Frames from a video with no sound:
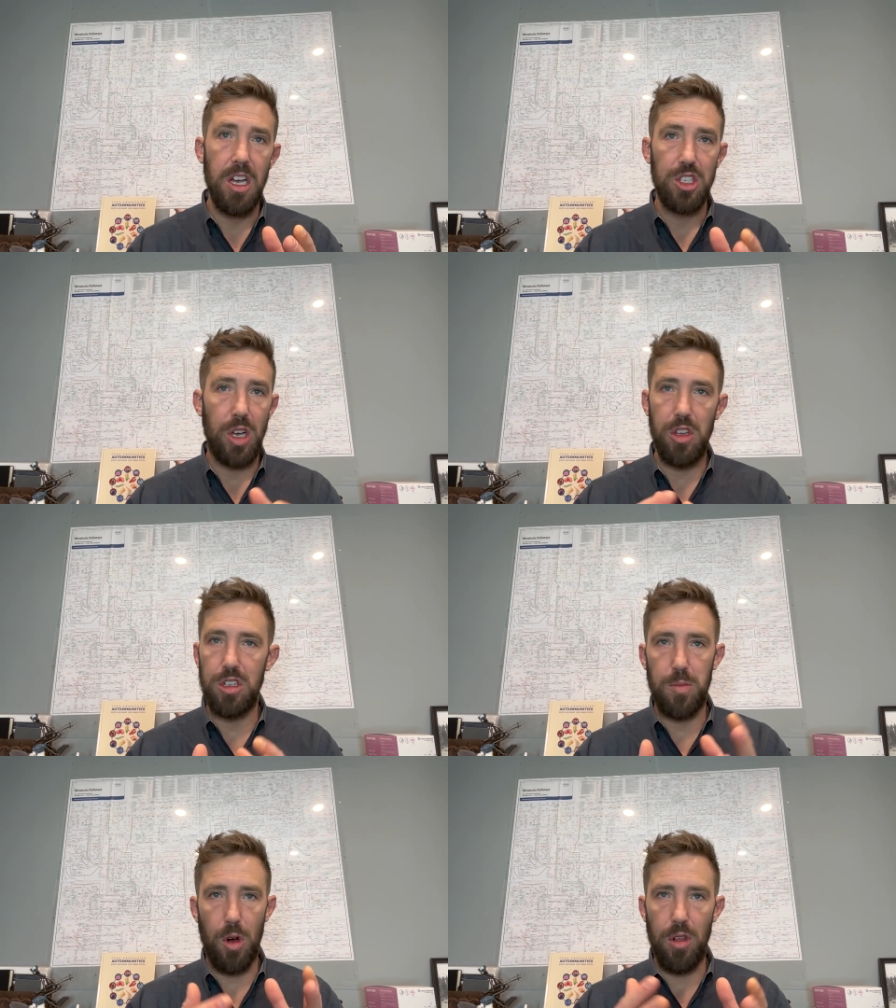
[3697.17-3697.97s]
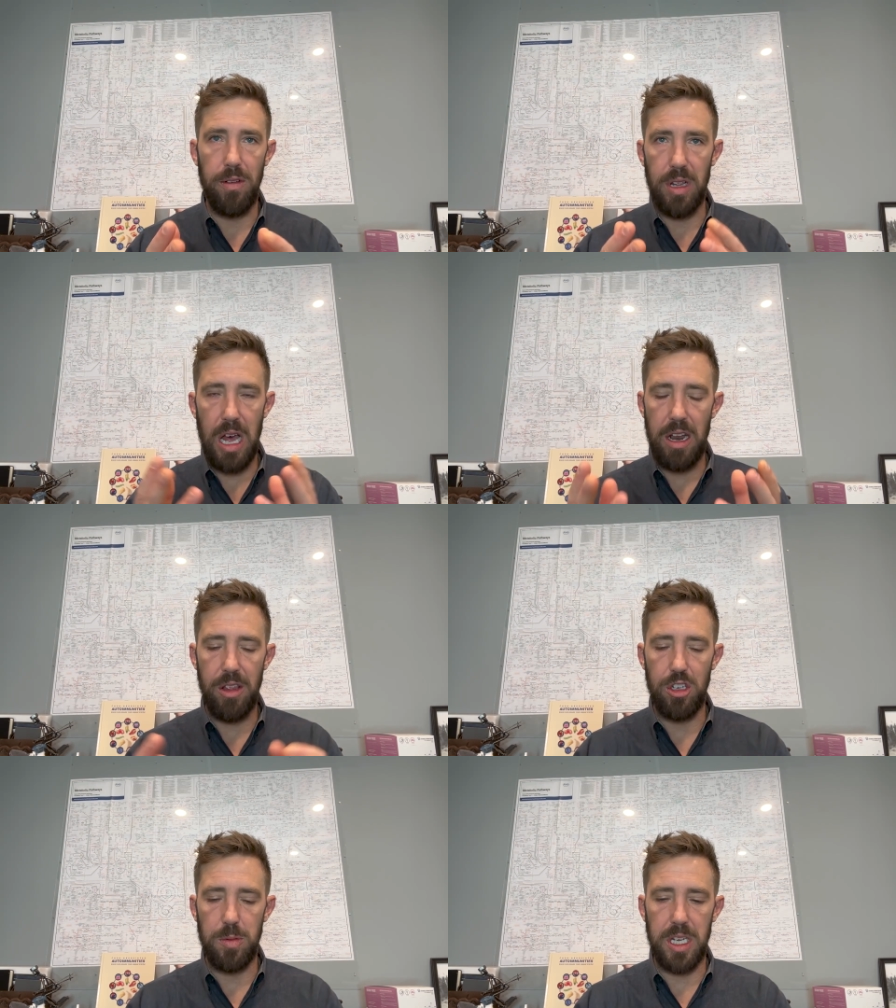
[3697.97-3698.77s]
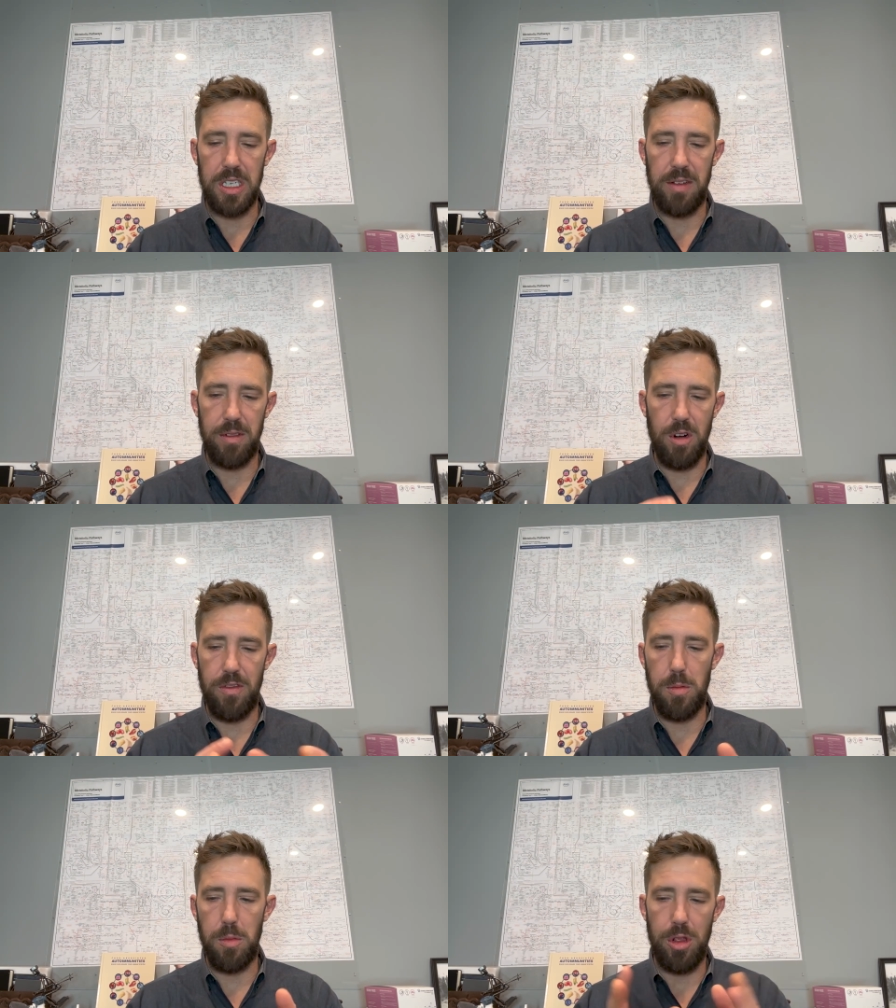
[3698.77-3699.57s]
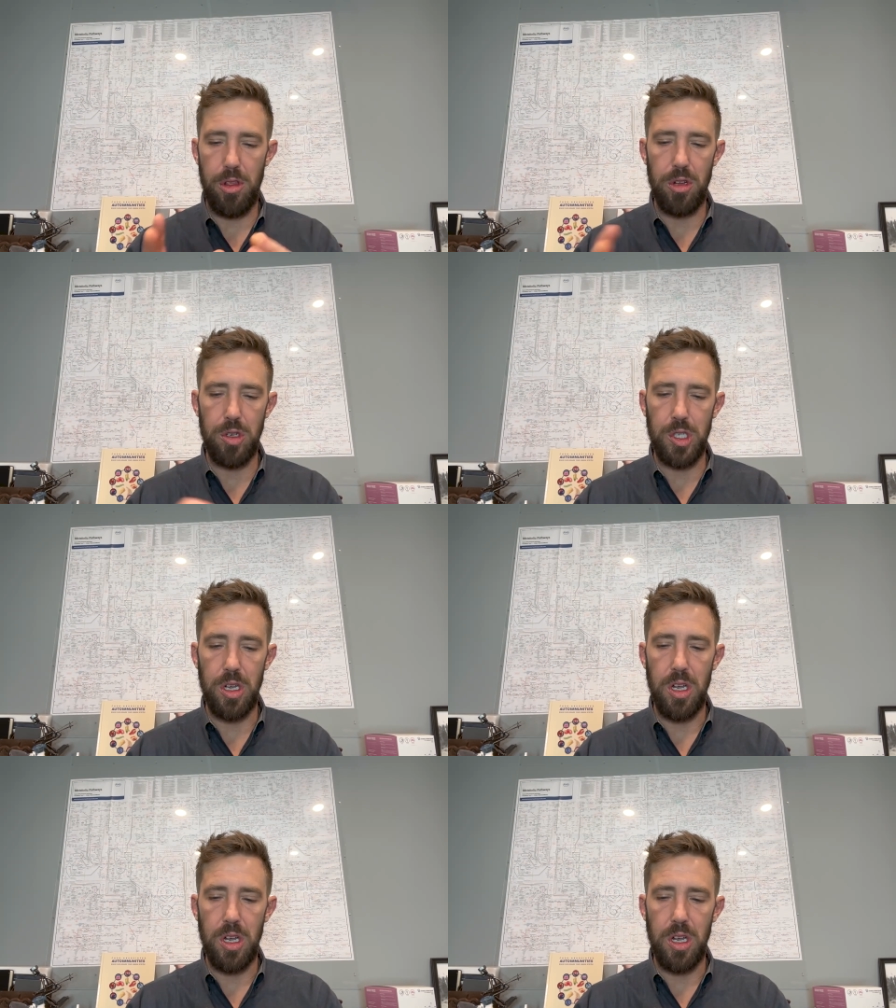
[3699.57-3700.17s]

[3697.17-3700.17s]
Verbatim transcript: So I use both of a lot of those because I've learned from both of those